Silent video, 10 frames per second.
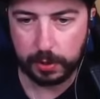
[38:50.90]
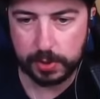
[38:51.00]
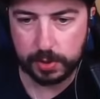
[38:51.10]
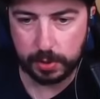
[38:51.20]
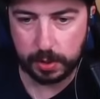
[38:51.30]

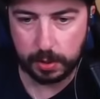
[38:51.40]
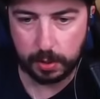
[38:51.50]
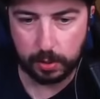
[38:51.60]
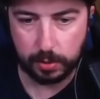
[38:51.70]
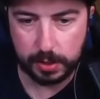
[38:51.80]
Street.
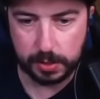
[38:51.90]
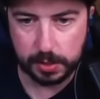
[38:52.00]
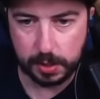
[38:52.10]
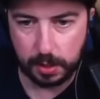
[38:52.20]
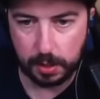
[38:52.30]
Always
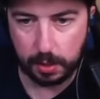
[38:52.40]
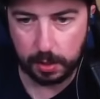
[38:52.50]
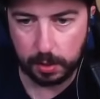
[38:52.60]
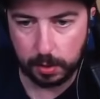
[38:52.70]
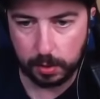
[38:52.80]

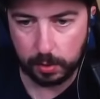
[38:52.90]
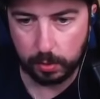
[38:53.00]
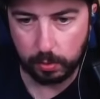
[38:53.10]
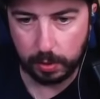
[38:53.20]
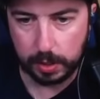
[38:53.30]
a
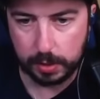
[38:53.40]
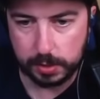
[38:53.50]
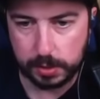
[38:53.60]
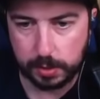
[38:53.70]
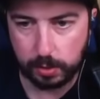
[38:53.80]

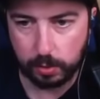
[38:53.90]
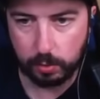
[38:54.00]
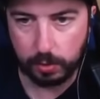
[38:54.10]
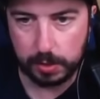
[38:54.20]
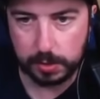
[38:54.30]
great,
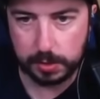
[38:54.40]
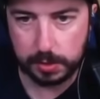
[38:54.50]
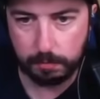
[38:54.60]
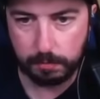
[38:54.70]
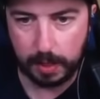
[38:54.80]
great
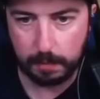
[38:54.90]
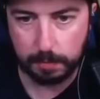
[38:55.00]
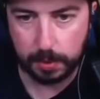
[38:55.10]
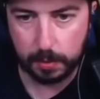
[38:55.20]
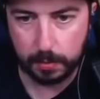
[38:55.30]
map.
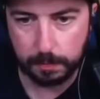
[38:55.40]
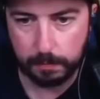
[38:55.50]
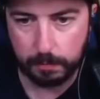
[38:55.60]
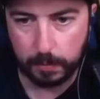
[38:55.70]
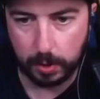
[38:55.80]

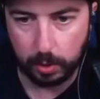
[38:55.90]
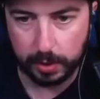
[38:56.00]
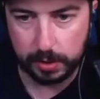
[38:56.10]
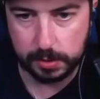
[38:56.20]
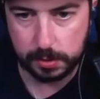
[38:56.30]

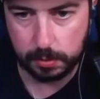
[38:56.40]
Always.